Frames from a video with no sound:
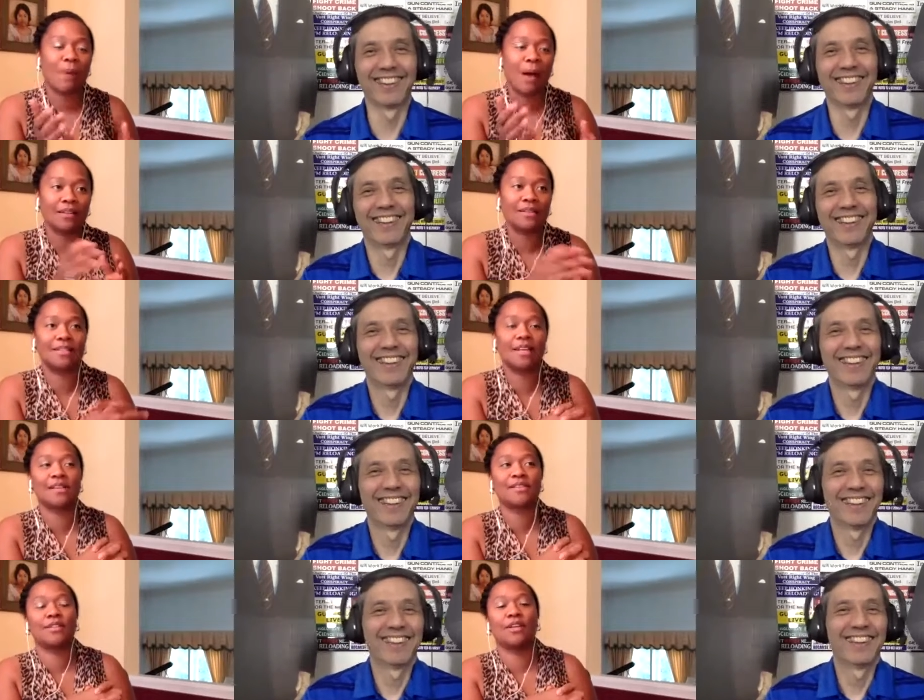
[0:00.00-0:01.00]

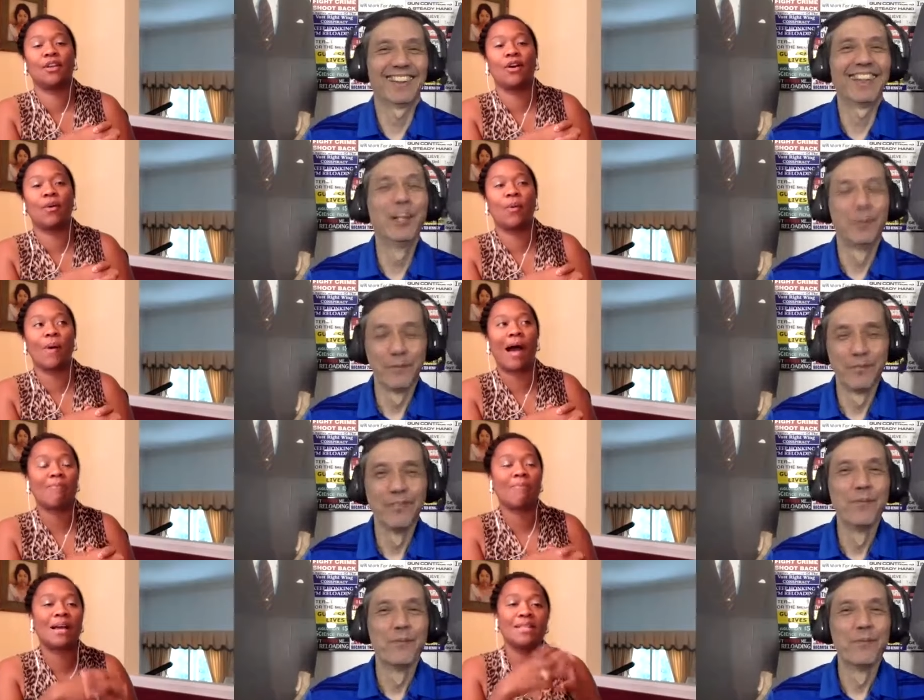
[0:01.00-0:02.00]
Speaker 1: politics. You know, uh,
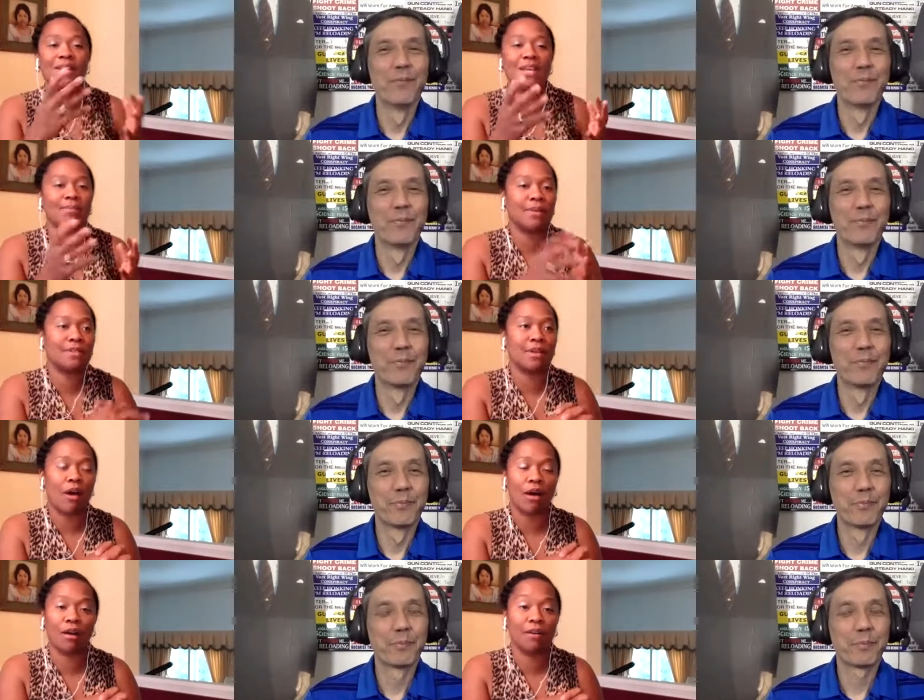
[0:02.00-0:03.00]
my statements
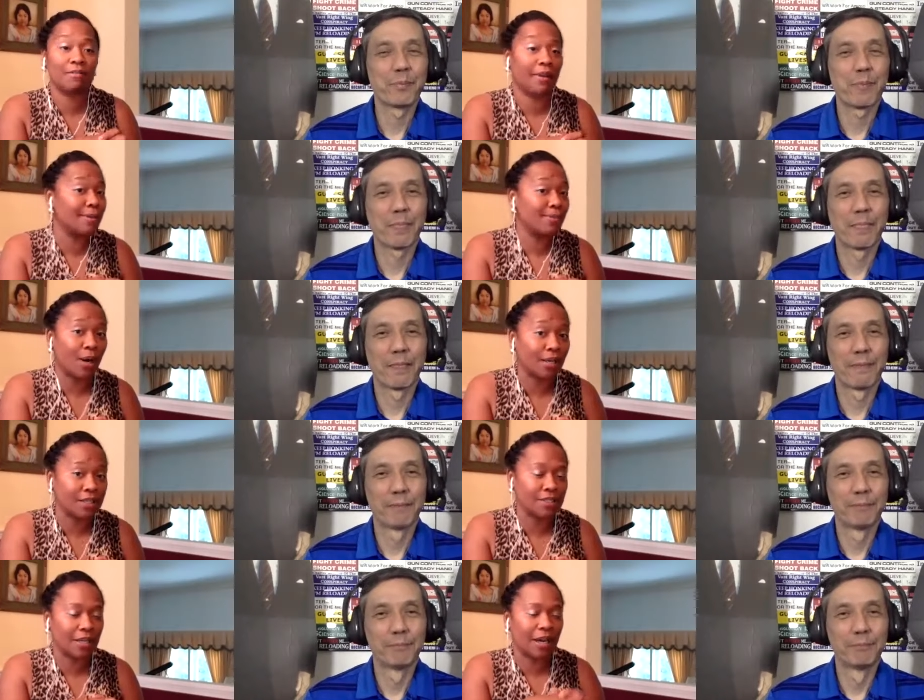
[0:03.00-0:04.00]
are very
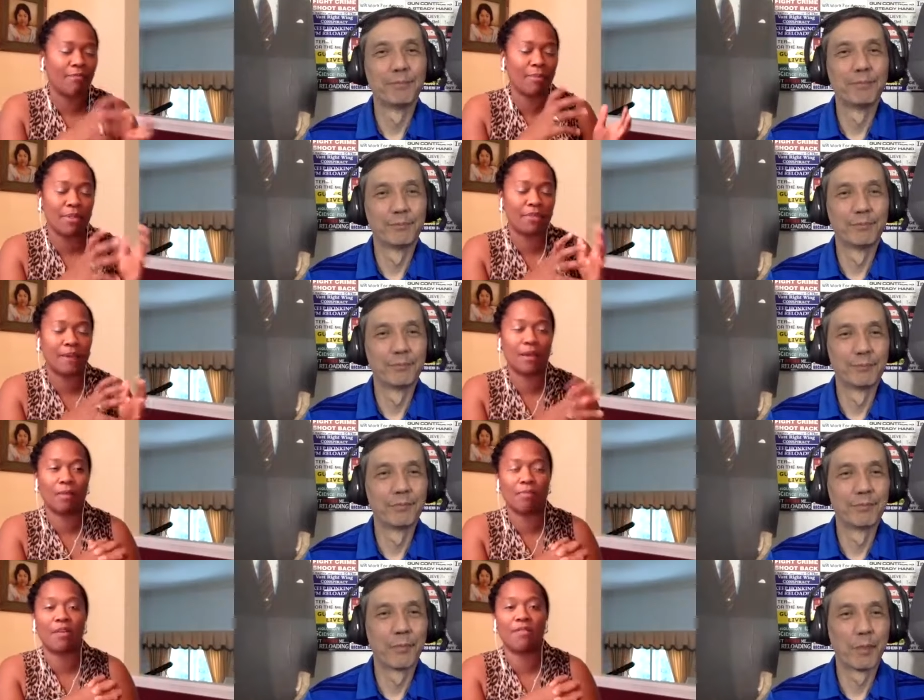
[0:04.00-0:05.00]
partisan, and I've been thinking
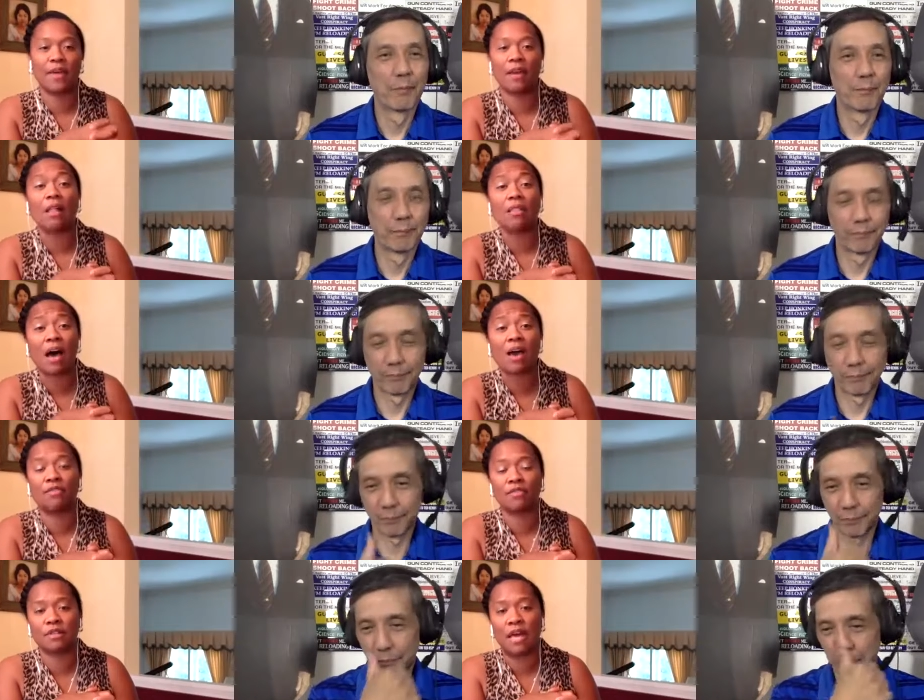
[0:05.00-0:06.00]
about that a lot
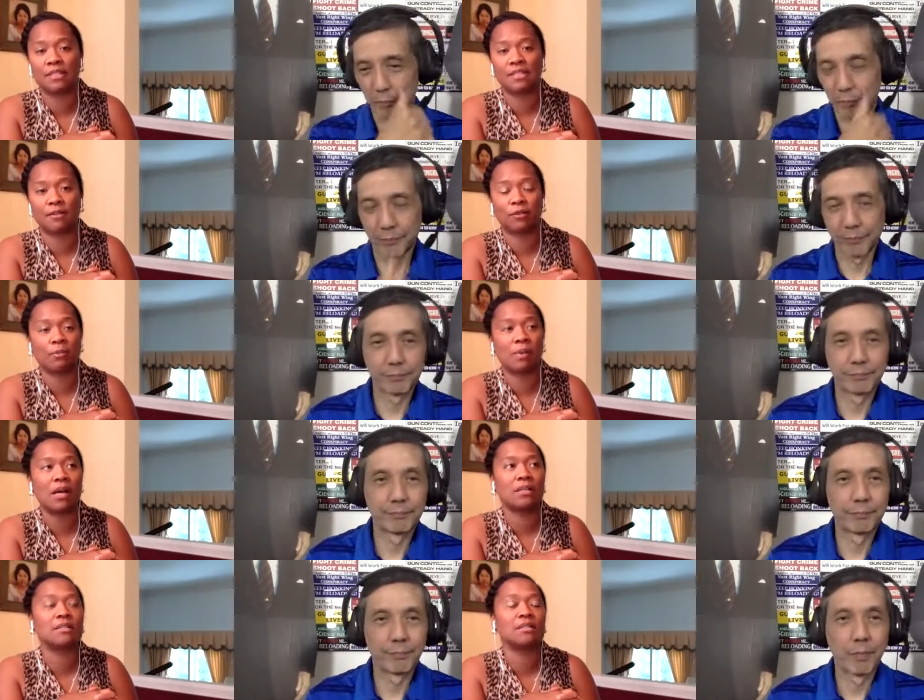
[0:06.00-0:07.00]
over the last several
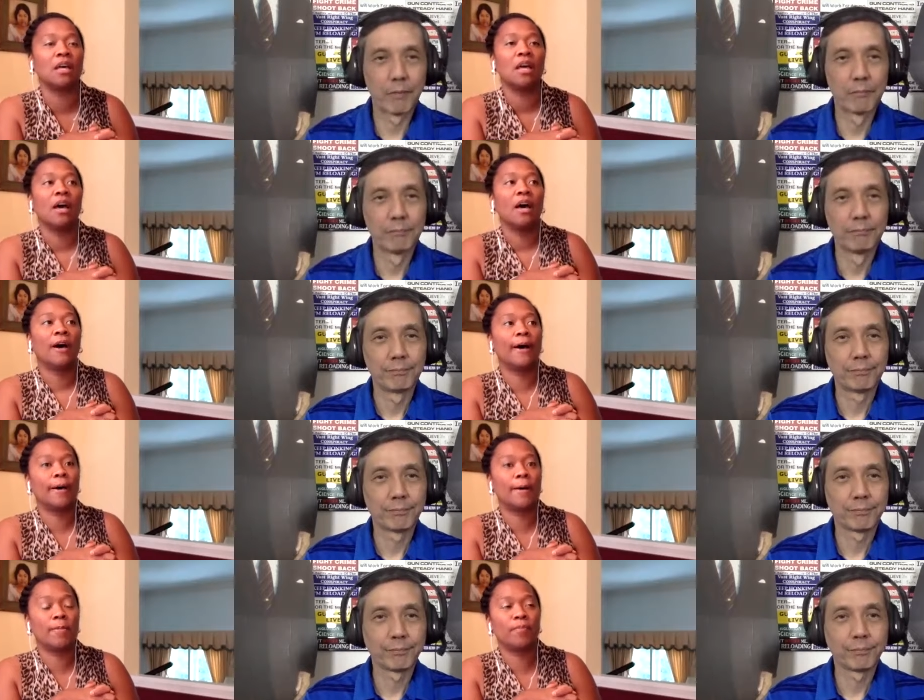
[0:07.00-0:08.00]
months.
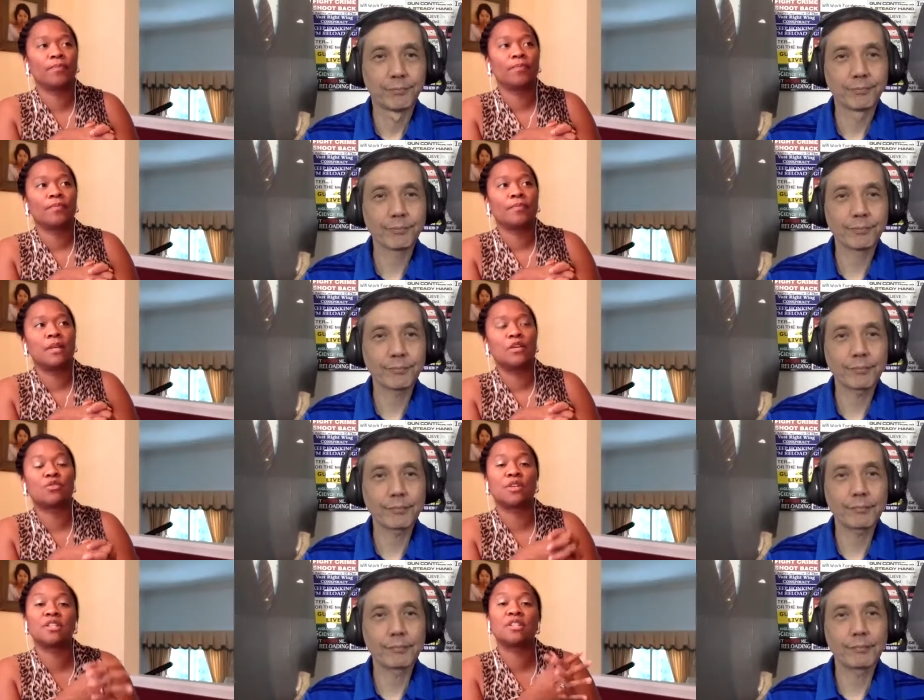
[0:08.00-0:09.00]
Um, it
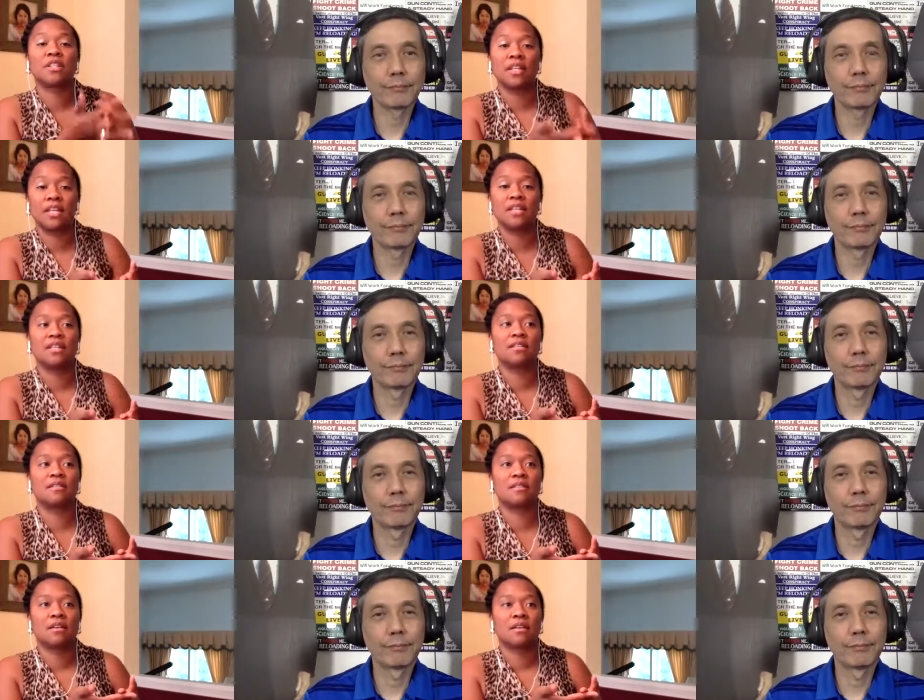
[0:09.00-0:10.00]
traditionally
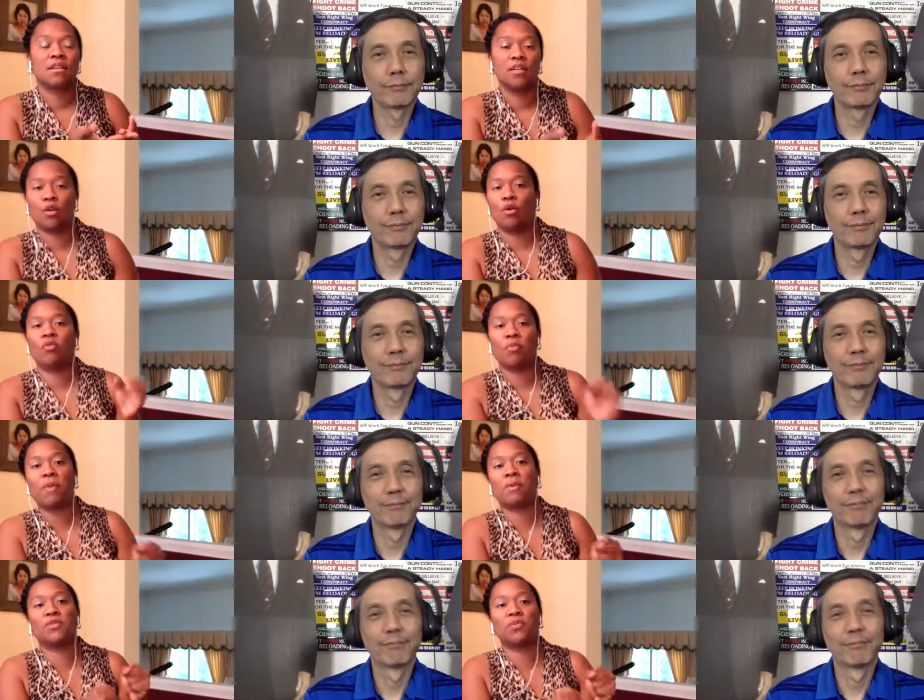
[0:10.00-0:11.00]
is, you know,
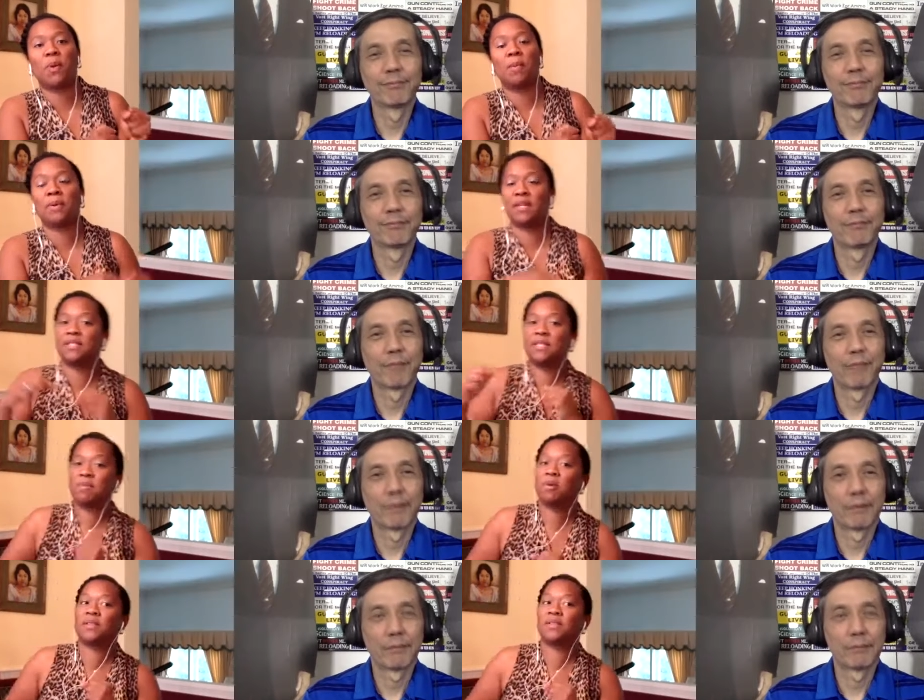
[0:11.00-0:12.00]
Republicans, Republicans,
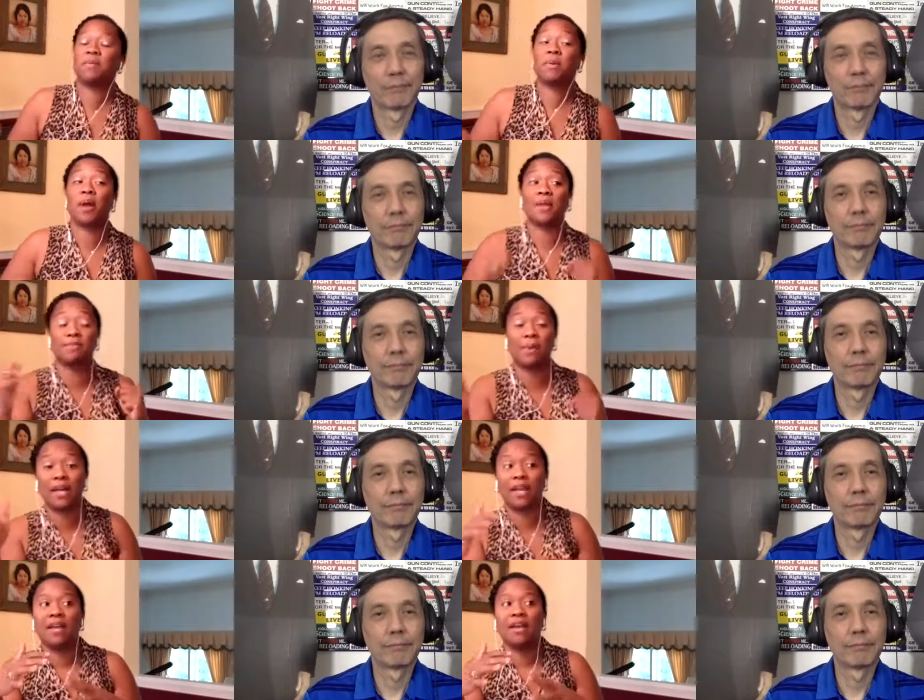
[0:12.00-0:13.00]
Democrats, Democrats, but